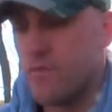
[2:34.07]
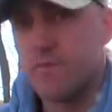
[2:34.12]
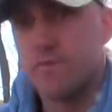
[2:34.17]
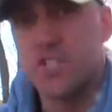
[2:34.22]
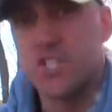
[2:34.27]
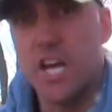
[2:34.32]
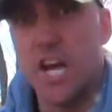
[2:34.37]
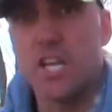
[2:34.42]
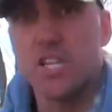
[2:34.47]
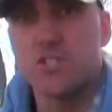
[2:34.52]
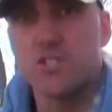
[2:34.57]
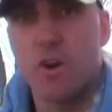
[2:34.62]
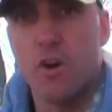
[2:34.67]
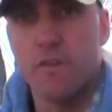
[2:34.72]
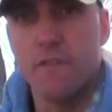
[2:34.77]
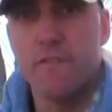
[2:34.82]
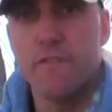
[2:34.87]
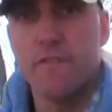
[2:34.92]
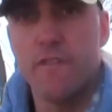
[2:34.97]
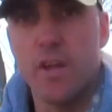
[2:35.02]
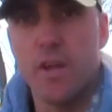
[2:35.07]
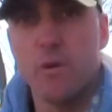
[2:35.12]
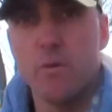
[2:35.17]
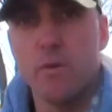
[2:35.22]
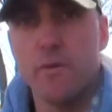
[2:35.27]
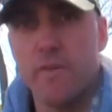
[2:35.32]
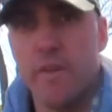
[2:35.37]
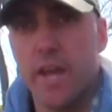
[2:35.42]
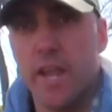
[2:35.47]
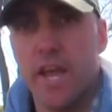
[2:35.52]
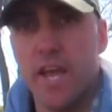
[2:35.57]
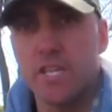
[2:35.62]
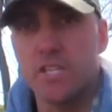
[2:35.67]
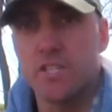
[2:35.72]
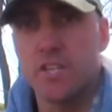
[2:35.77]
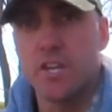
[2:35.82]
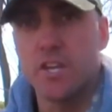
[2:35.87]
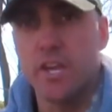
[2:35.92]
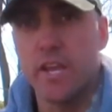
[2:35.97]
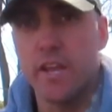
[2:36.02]
just on feel without
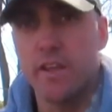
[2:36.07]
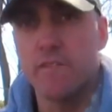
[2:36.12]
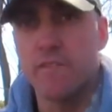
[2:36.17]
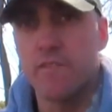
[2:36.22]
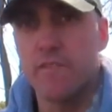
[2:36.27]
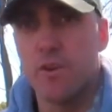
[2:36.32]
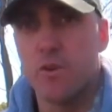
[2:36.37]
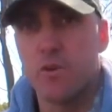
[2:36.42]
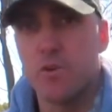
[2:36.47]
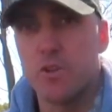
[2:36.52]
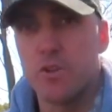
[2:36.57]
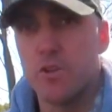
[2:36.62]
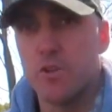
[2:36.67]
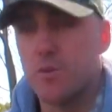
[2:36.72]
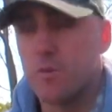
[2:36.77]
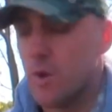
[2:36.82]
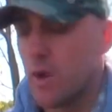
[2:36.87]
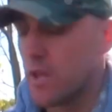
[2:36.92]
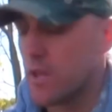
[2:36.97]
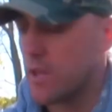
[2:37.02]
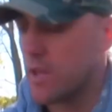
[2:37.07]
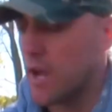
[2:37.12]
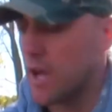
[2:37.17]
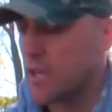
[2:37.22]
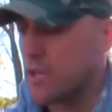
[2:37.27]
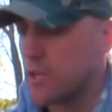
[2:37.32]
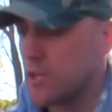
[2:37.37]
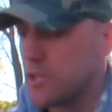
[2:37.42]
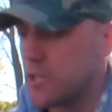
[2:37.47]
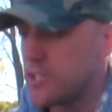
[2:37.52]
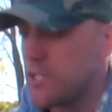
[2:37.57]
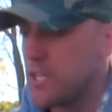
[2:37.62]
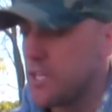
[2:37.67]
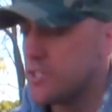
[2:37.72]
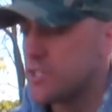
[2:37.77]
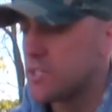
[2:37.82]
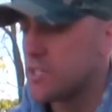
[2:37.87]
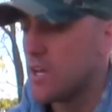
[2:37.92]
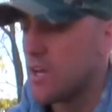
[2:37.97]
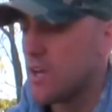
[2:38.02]
actually infield
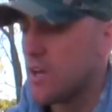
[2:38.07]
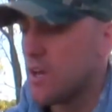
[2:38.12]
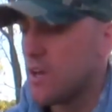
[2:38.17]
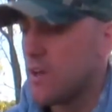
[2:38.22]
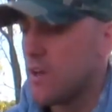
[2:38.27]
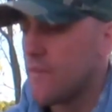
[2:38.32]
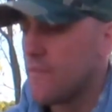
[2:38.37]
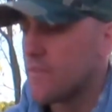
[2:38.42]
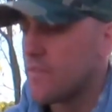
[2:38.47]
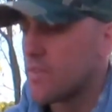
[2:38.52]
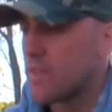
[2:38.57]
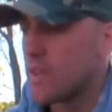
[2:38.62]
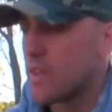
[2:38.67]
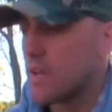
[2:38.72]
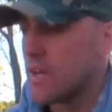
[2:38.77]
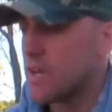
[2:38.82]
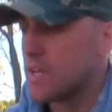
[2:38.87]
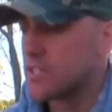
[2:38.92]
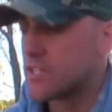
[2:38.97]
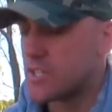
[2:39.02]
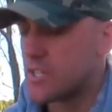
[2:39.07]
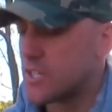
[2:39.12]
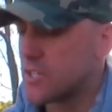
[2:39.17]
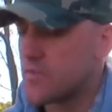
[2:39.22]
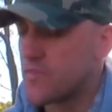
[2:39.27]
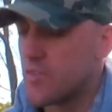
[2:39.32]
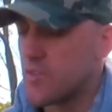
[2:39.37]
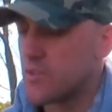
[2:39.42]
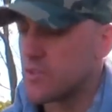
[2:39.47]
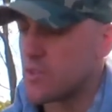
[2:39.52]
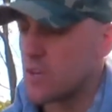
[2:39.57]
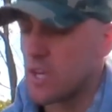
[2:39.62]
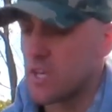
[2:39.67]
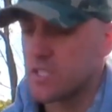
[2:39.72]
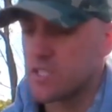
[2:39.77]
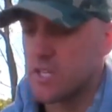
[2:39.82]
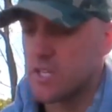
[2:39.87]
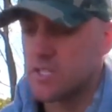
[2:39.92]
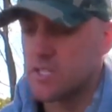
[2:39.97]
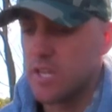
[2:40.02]
usage. It just feels like
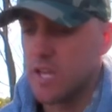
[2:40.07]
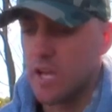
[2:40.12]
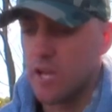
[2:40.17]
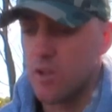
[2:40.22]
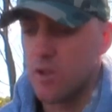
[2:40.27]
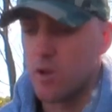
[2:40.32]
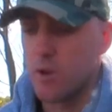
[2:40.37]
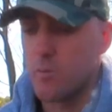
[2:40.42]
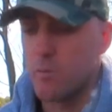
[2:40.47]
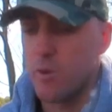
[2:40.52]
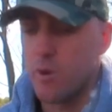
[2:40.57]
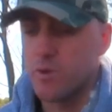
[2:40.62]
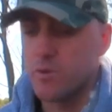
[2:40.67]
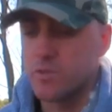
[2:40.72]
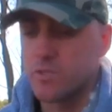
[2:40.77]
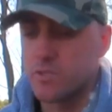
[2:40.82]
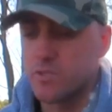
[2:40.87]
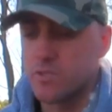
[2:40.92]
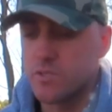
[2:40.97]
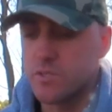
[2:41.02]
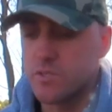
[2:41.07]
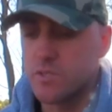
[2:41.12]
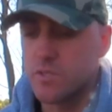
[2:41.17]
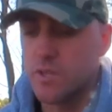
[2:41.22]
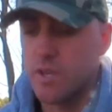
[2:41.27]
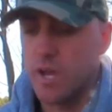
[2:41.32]
it's going to tick a lot of boxes.